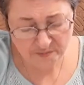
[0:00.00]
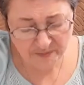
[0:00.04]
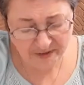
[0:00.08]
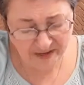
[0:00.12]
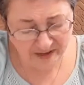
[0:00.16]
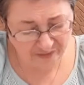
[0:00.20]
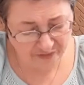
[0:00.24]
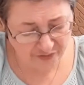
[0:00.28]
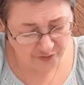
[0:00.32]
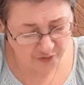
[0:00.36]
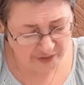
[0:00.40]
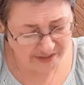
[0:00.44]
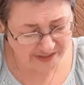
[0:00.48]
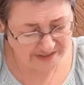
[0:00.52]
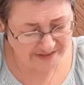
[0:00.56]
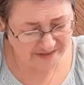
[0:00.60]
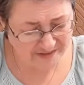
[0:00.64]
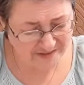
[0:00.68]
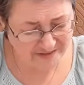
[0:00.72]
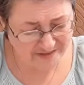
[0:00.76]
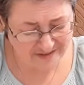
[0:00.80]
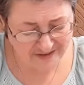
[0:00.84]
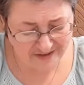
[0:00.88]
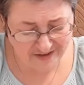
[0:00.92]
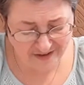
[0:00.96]
paying
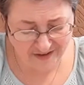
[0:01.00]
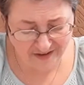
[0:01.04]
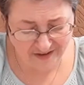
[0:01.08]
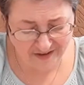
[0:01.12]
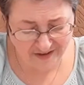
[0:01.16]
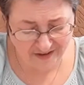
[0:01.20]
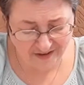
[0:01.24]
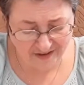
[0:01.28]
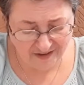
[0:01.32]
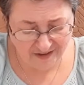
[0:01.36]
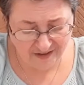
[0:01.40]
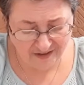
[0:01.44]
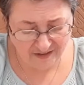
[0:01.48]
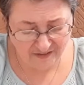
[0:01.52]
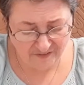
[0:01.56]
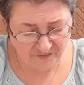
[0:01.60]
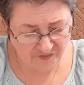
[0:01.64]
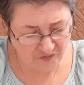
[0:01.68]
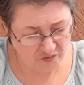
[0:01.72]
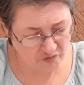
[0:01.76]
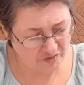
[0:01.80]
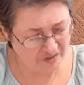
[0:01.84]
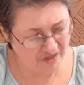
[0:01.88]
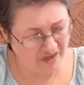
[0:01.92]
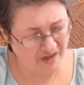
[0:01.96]
thirty-six ninety-nine for